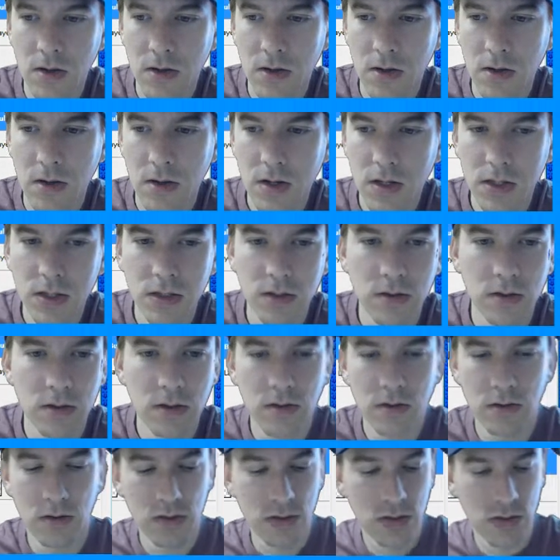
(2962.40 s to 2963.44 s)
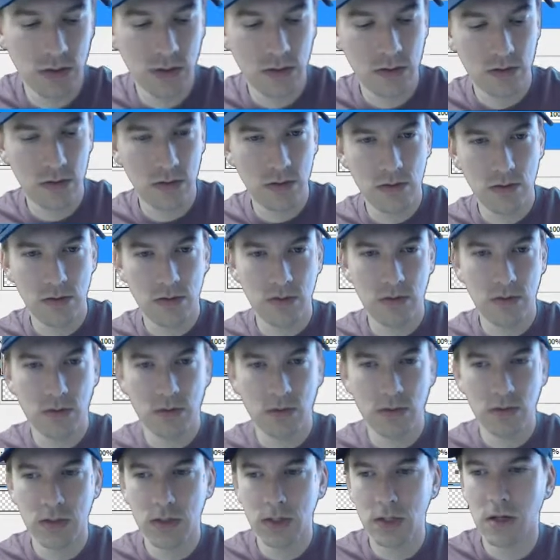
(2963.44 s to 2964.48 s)
Actually, let's
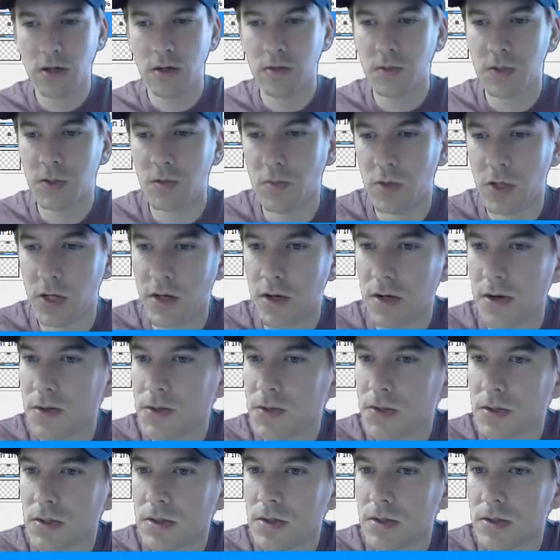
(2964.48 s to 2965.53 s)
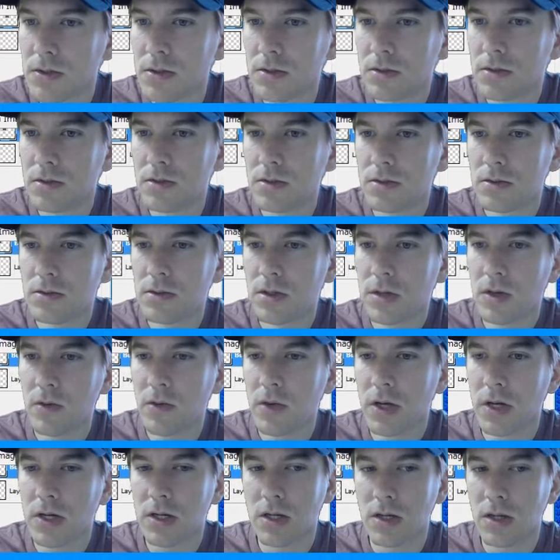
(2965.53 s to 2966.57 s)
set up some layers. That
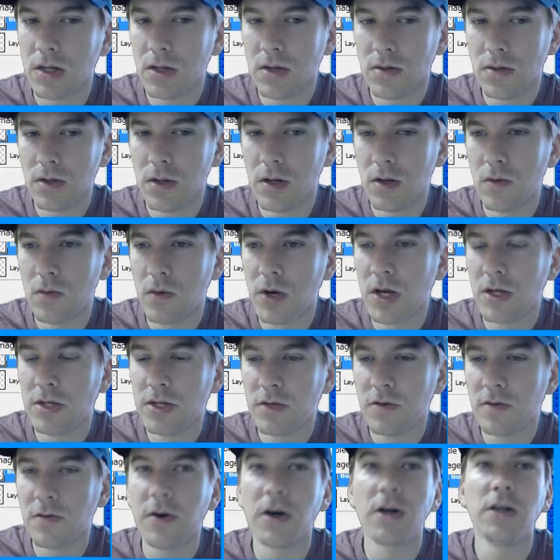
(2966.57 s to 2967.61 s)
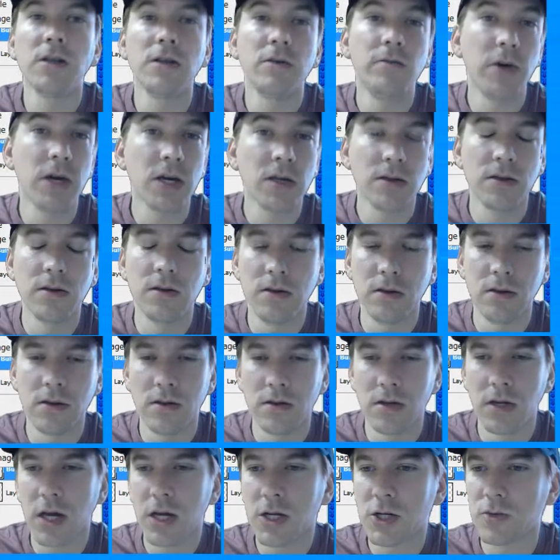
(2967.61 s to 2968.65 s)
way I can, you know, when I do finally make the
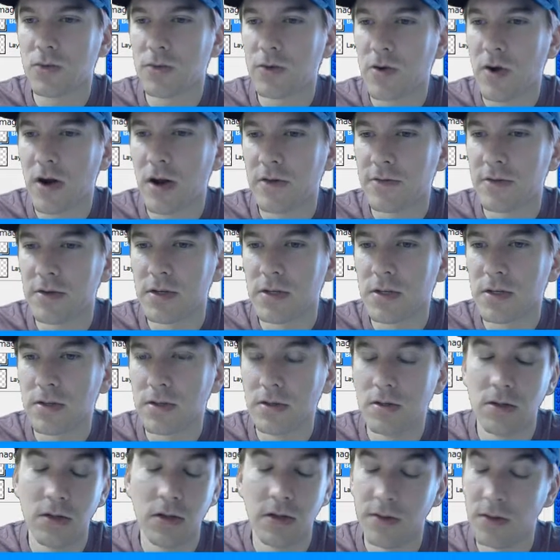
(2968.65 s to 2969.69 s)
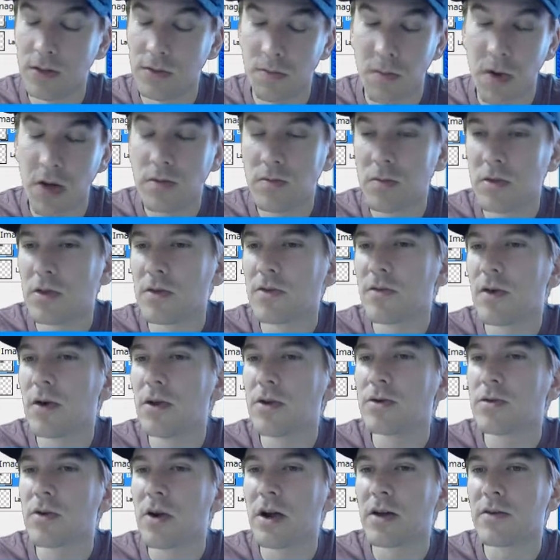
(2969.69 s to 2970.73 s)
actual graphics, you know, this might be the
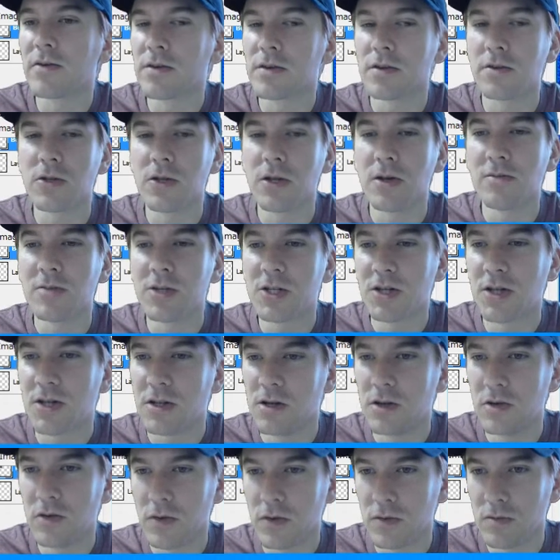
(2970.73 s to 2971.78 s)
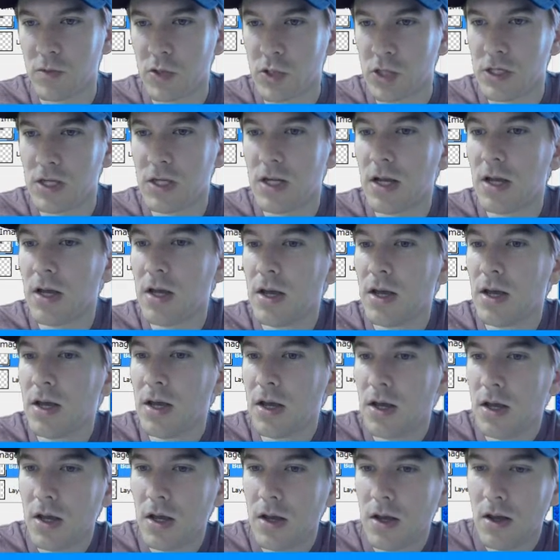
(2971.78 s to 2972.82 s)
final graphic. There's not much I can do with the bullet.
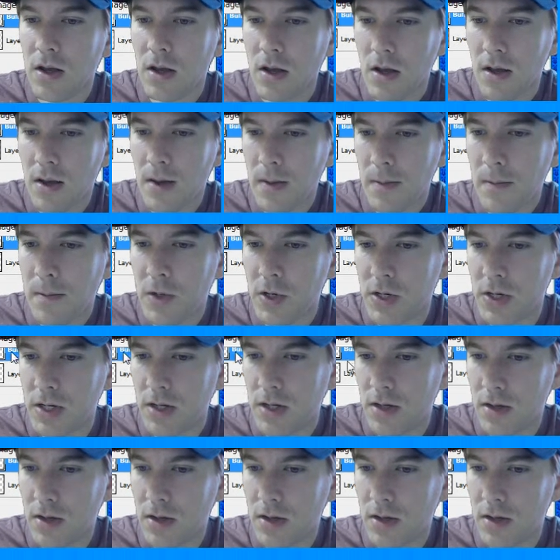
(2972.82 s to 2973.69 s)
But